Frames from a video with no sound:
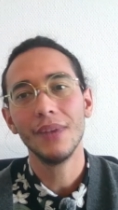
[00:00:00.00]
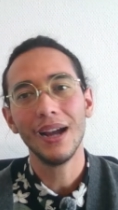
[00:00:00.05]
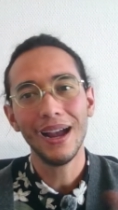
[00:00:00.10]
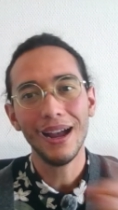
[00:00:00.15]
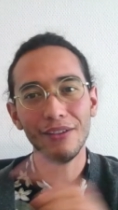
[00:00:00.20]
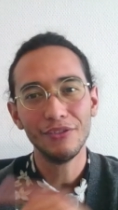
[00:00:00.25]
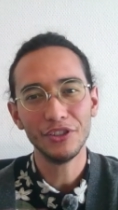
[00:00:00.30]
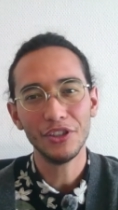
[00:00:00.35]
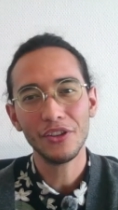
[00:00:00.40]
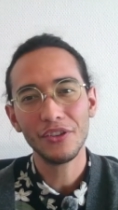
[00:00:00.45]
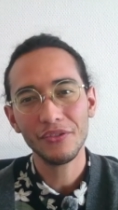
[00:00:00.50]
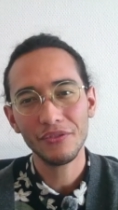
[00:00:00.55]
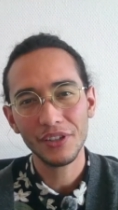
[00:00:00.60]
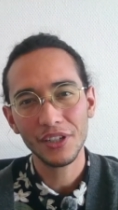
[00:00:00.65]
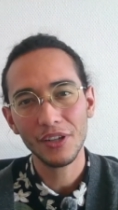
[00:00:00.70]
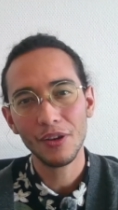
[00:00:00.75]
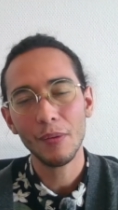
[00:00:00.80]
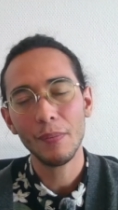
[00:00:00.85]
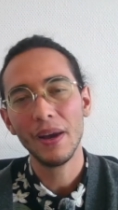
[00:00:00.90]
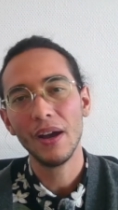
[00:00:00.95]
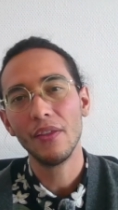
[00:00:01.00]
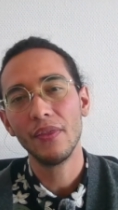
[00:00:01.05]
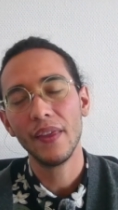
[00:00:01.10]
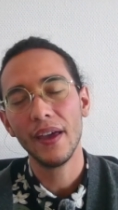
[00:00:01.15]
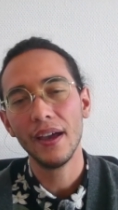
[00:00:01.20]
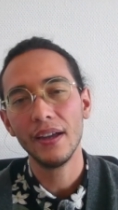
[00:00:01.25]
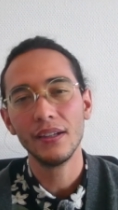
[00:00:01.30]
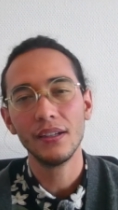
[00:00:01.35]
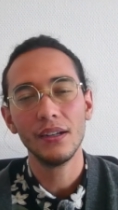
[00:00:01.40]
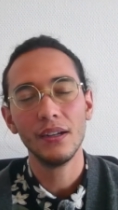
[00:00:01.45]
I have another video about
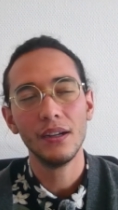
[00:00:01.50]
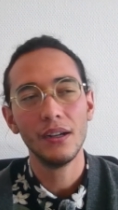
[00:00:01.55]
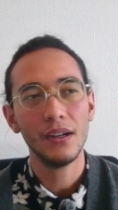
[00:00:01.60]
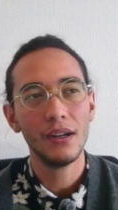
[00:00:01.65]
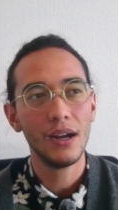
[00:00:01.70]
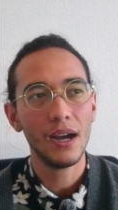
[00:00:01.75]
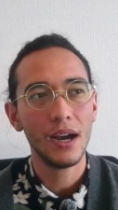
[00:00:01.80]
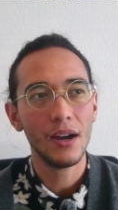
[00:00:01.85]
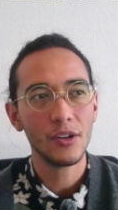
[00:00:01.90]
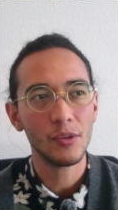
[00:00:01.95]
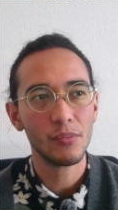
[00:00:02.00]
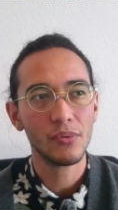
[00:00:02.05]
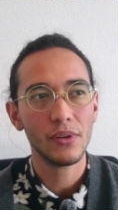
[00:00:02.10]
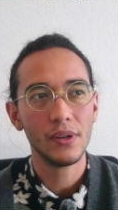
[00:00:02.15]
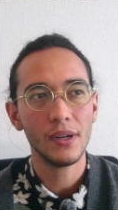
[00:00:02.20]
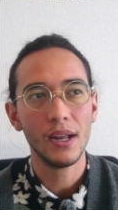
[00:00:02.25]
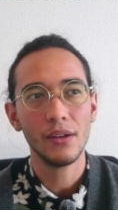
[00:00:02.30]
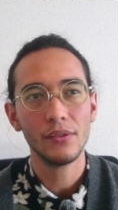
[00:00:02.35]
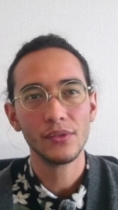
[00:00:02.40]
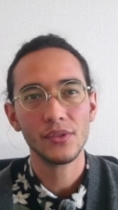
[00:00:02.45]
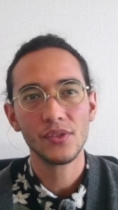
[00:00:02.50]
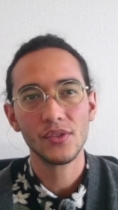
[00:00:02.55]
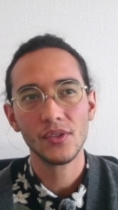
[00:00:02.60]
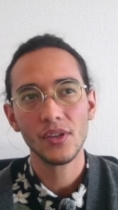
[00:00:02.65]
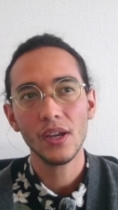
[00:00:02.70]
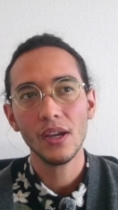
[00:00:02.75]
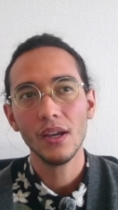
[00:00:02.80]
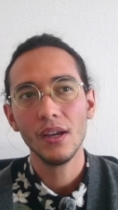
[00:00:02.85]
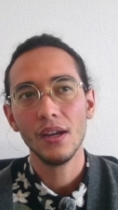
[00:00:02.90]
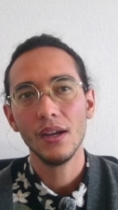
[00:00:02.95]
that, how to
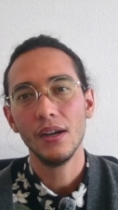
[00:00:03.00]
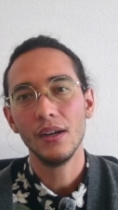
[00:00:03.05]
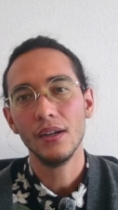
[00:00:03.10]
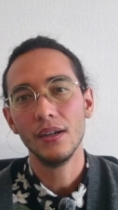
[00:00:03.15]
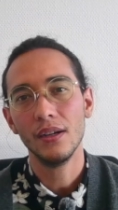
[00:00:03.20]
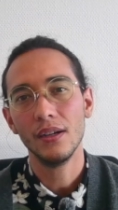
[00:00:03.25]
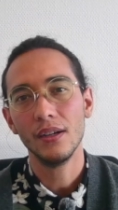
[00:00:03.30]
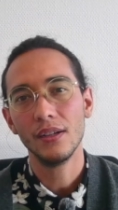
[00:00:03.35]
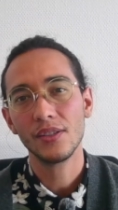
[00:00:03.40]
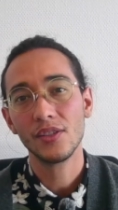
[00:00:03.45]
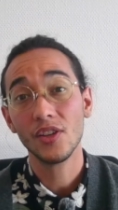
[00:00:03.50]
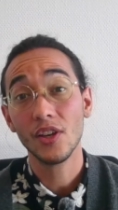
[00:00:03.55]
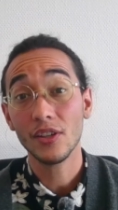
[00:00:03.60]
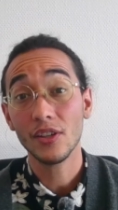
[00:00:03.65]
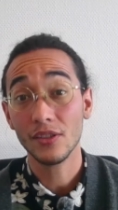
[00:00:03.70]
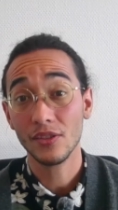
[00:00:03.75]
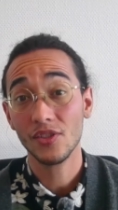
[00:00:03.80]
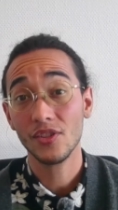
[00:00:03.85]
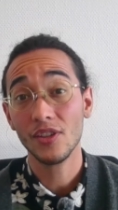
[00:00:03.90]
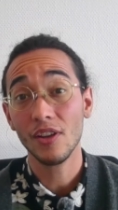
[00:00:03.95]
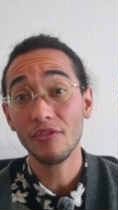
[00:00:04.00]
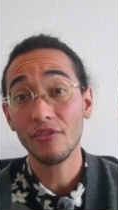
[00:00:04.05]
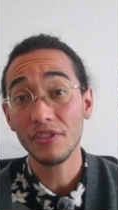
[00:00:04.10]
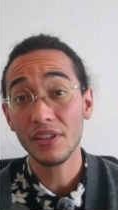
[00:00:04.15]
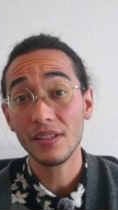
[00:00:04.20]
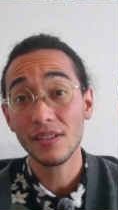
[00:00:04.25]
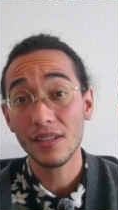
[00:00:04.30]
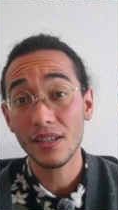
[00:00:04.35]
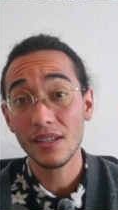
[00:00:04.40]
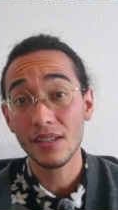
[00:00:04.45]
pronounce certain
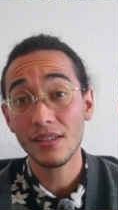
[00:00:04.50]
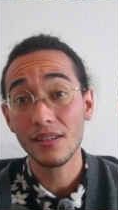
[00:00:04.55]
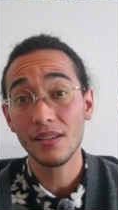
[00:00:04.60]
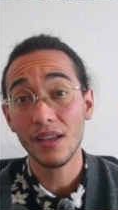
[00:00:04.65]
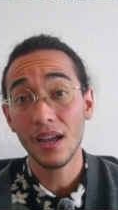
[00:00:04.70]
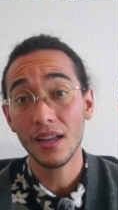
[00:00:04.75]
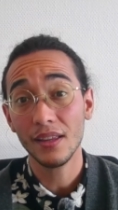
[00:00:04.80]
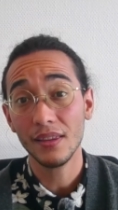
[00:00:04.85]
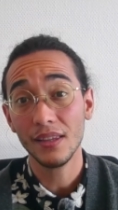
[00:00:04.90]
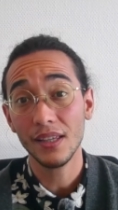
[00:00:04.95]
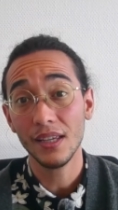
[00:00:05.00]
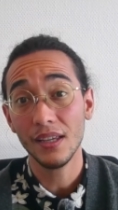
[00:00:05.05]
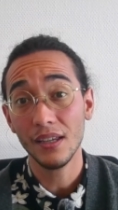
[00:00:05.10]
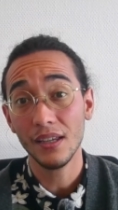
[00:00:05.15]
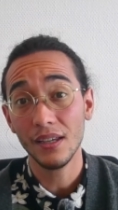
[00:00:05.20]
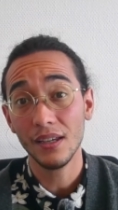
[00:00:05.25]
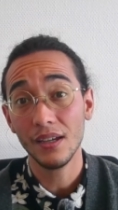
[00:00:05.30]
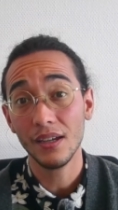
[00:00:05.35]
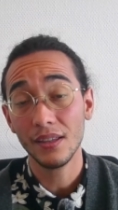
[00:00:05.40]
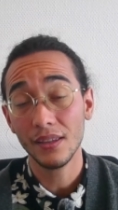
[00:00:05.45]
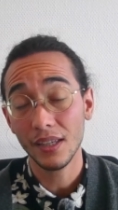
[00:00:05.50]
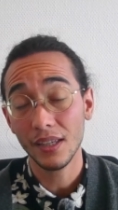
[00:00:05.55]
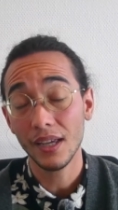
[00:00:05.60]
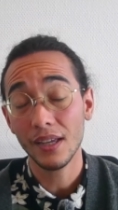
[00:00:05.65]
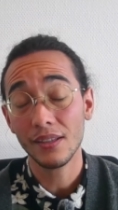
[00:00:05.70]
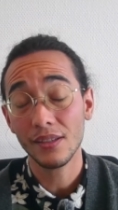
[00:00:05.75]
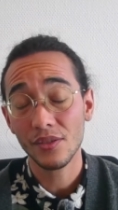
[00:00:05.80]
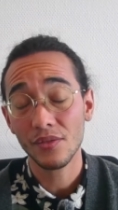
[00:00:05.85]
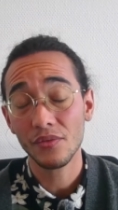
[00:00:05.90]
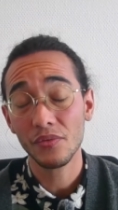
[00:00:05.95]
suffixes at the
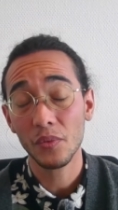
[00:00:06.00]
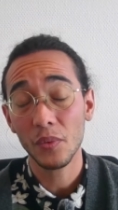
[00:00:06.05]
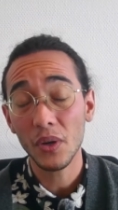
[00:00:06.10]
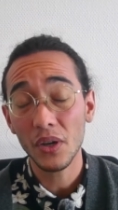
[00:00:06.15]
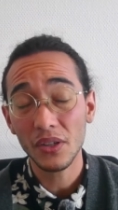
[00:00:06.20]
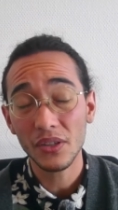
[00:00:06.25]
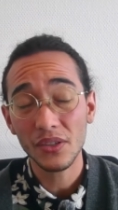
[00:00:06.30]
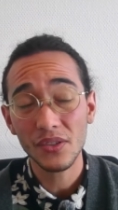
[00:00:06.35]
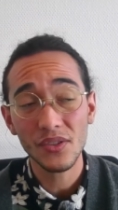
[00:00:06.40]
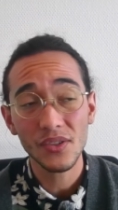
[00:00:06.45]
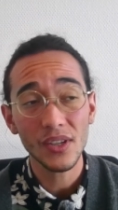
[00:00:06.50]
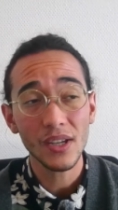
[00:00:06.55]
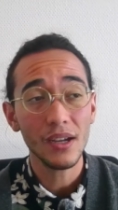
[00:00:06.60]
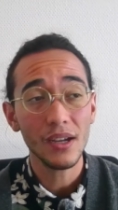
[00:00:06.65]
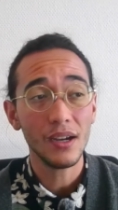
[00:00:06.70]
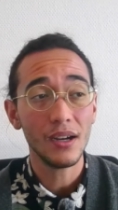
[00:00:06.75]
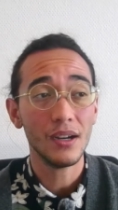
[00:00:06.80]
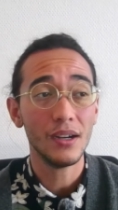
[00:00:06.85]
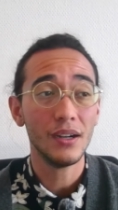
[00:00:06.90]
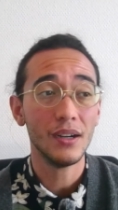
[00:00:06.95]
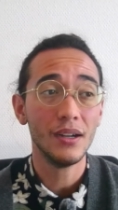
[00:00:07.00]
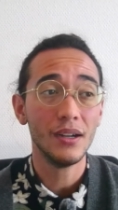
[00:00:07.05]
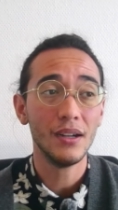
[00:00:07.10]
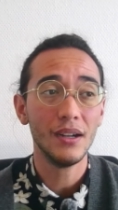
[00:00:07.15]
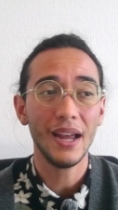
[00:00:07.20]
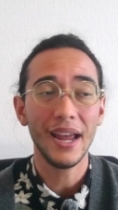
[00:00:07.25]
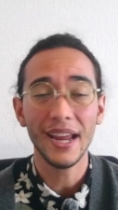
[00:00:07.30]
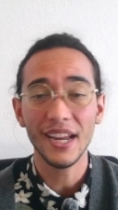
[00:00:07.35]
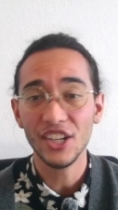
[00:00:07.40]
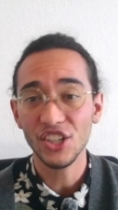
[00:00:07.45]
ends of words,
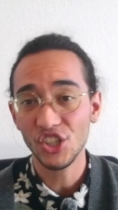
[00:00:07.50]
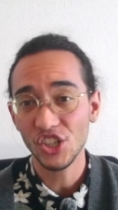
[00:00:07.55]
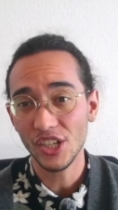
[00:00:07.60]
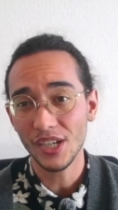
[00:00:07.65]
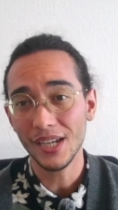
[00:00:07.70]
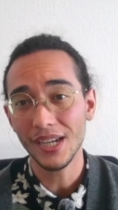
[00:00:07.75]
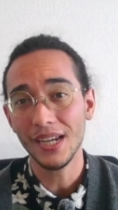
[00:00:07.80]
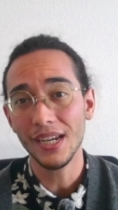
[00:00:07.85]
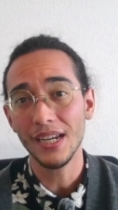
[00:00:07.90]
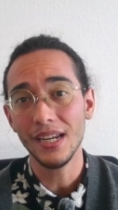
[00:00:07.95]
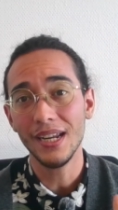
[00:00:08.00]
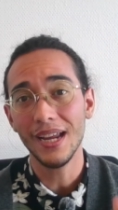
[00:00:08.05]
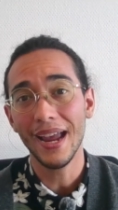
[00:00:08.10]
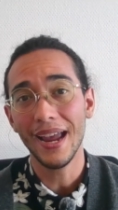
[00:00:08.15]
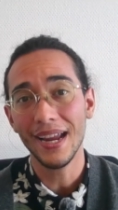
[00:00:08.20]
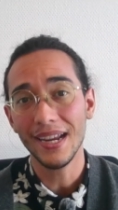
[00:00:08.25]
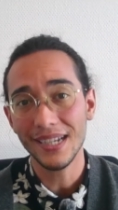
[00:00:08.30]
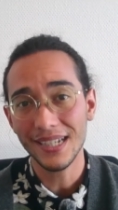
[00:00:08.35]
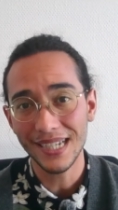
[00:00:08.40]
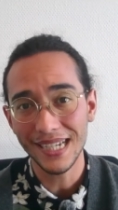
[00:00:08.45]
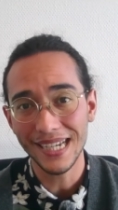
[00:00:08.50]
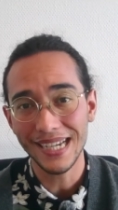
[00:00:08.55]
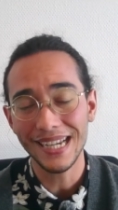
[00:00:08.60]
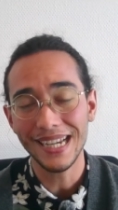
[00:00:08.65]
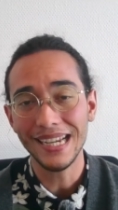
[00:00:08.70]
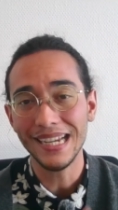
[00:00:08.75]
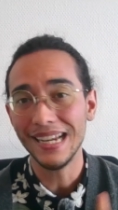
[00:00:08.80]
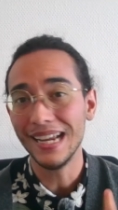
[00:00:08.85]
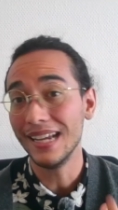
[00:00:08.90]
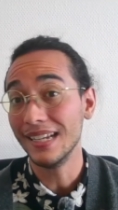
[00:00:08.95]
age, ate,
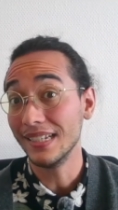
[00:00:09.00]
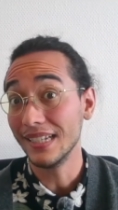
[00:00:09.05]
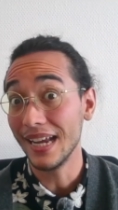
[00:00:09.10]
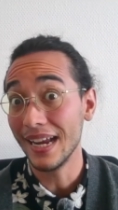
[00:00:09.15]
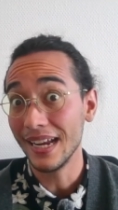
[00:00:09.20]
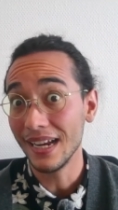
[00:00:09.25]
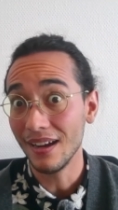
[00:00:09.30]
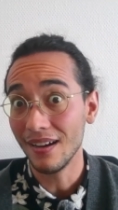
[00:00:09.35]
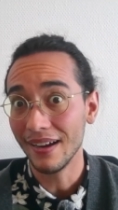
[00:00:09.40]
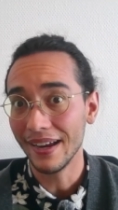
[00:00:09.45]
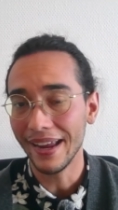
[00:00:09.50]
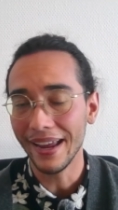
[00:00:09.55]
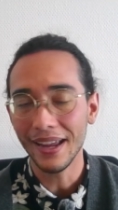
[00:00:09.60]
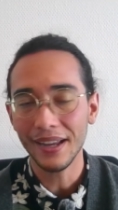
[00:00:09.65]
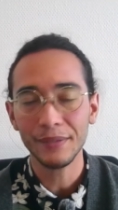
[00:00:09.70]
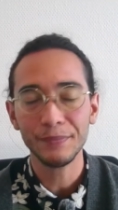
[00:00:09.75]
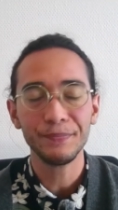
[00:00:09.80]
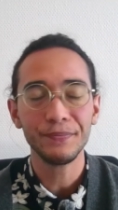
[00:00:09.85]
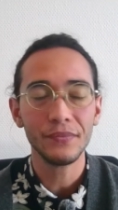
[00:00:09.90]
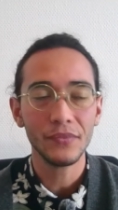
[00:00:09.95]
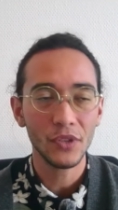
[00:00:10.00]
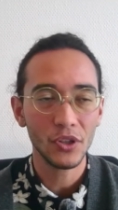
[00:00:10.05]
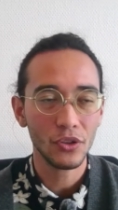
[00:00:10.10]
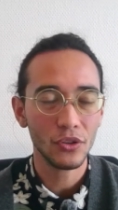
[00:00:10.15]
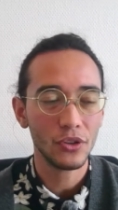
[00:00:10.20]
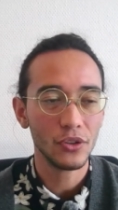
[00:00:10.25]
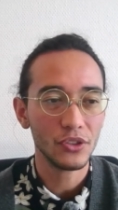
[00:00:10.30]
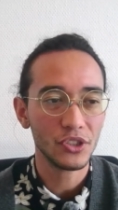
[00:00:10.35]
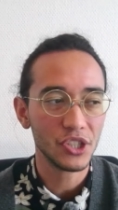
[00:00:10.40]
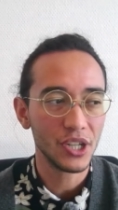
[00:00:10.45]
and ain. You
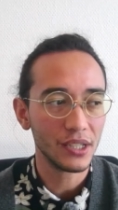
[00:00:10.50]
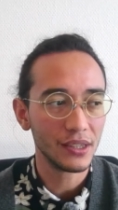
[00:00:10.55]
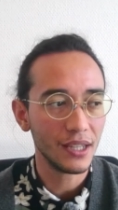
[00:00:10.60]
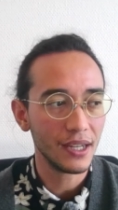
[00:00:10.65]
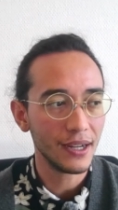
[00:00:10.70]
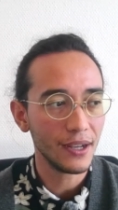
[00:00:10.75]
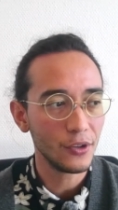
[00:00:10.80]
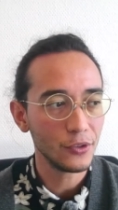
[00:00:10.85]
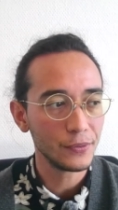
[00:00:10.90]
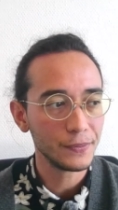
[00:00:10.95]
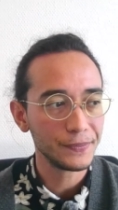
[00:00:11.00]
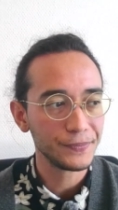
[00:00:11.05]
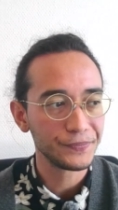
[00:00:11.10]
can go and check that out.